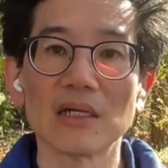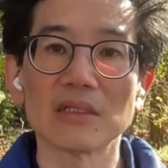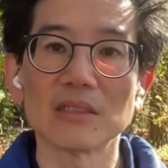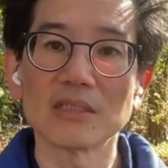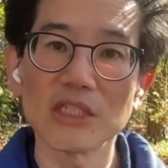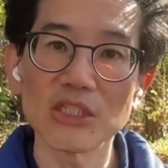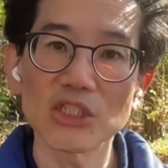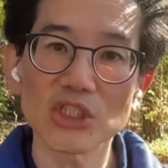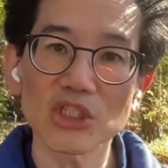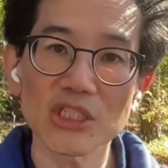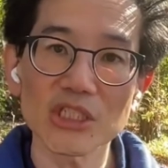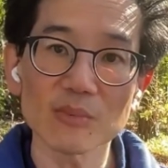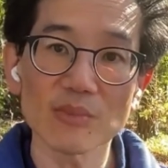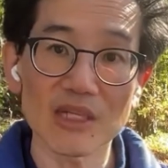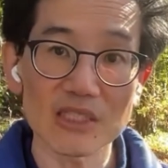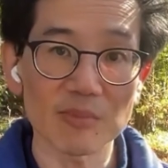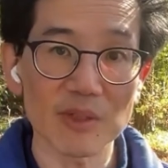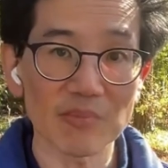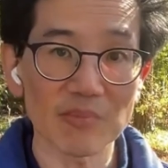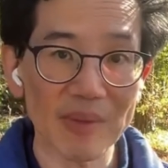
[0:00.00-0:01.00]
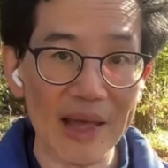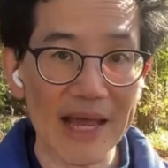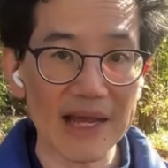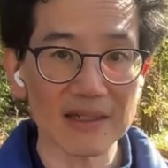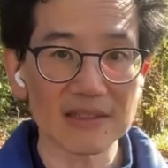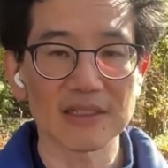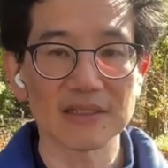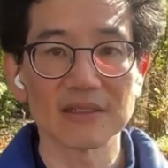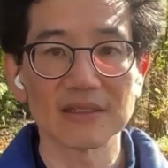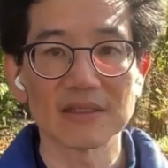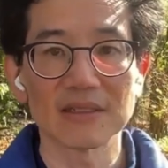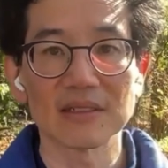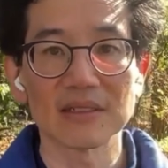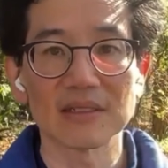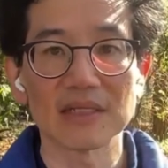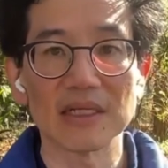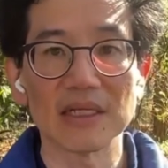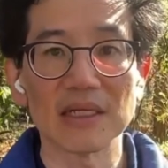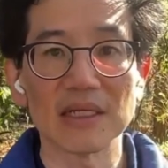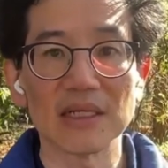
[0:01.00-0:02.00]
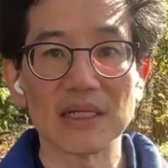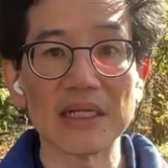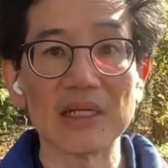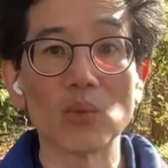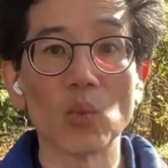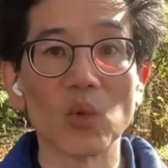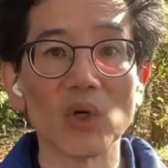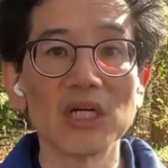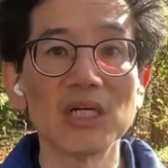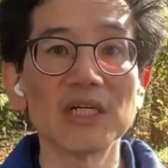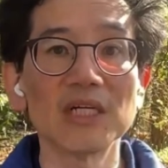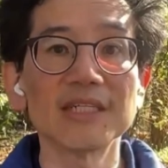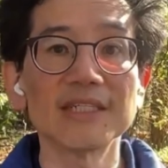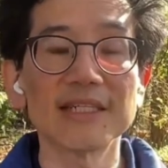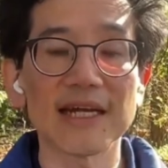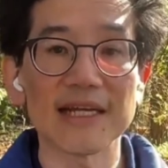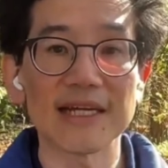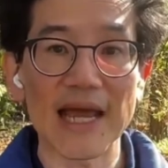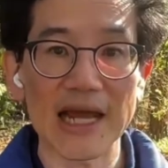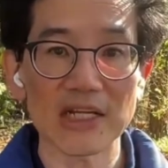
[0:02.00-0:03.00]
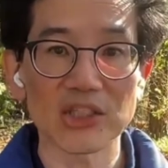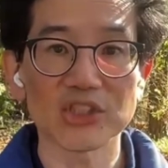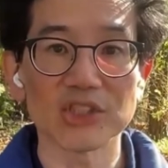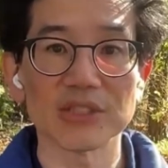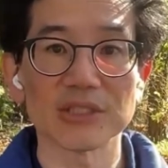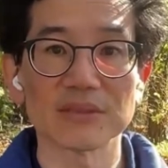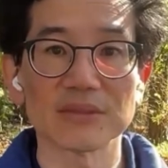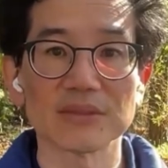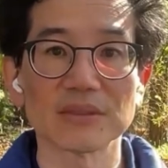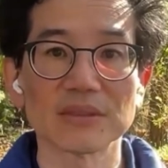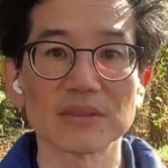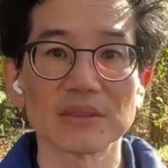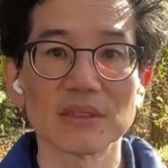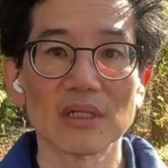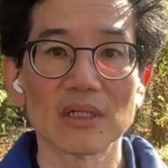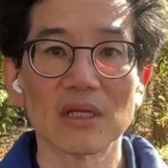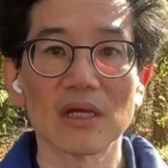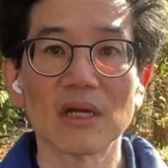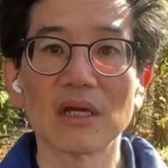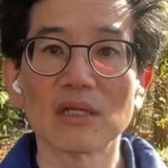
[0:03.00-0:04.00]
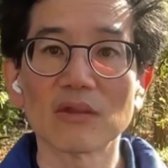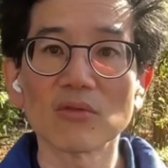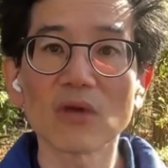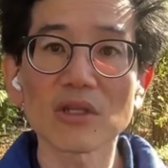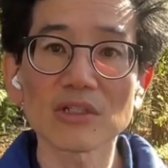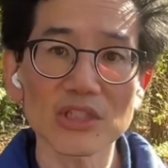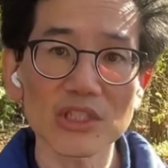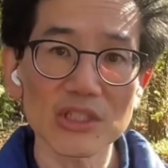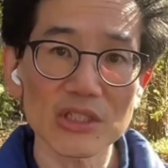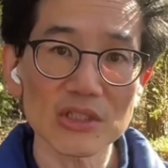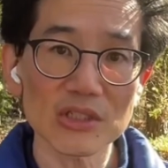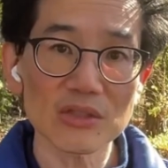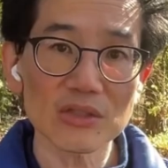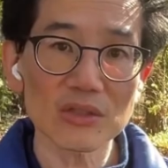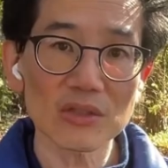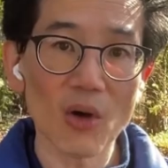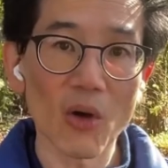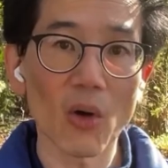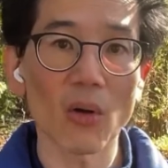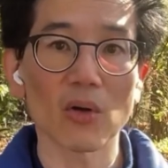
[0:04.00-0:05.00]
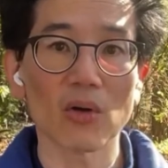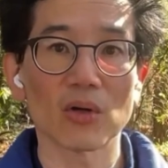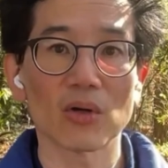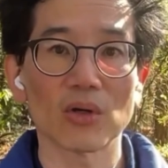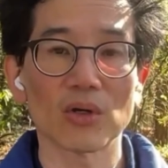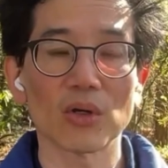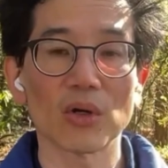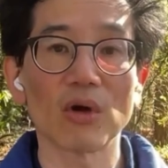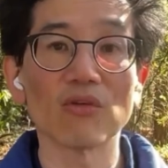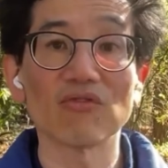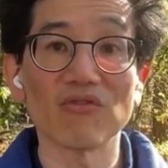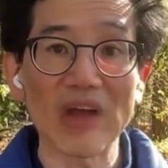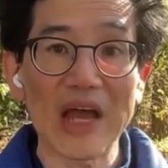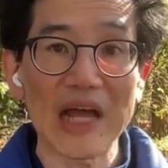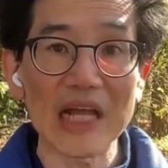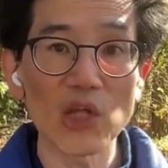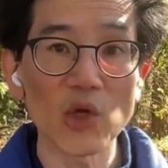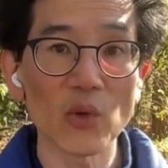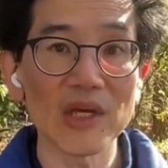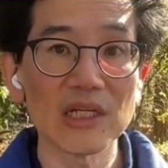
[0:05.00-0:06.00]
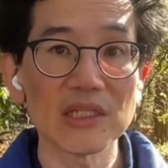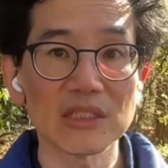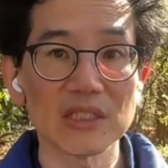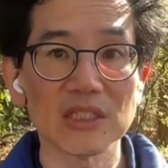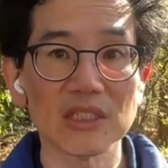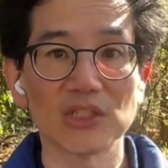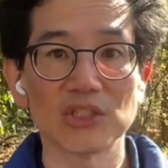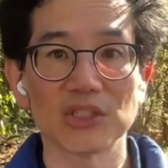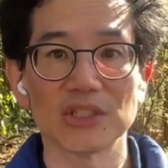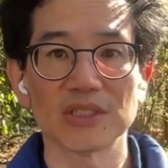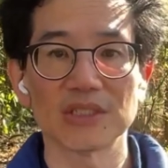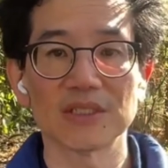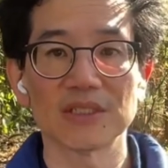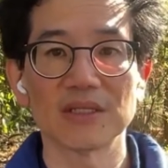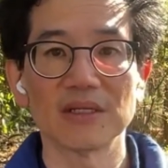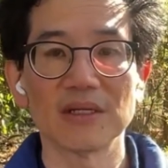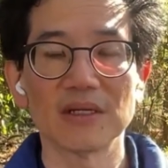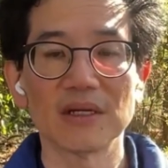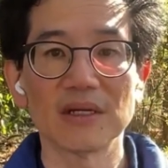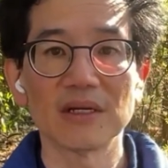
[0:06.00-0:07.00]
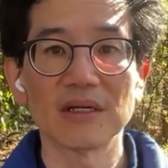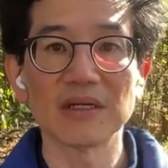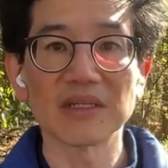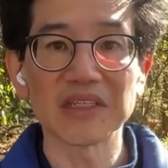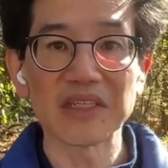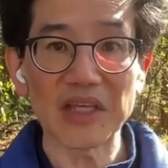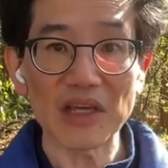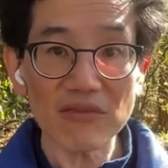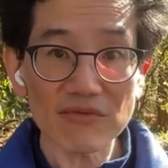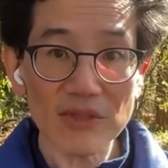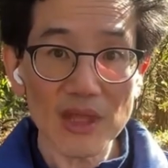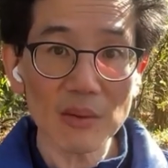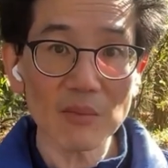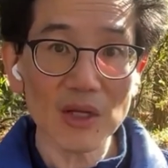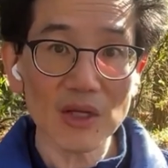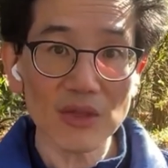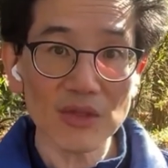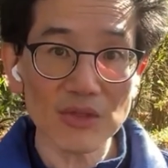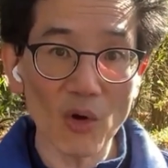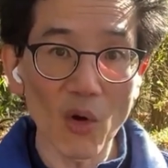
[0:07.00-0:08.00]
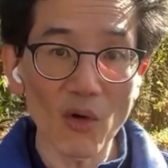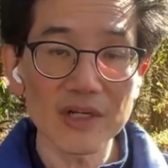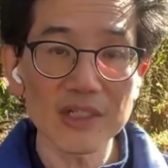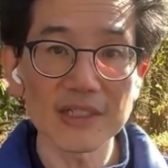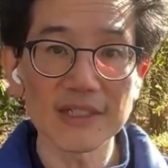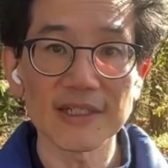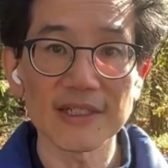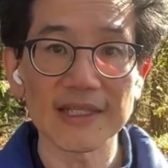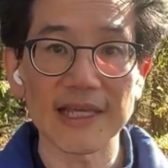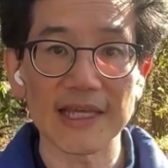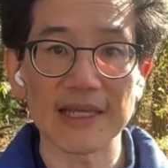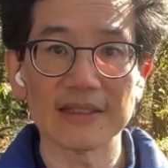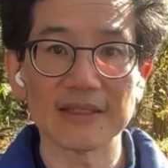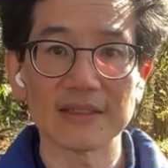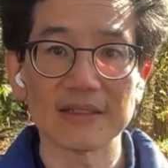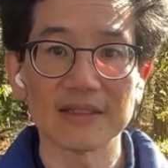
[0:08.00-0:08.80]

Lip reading: Teachers must be backed in word and action, not just talk of valuing teachers. Give them authority again,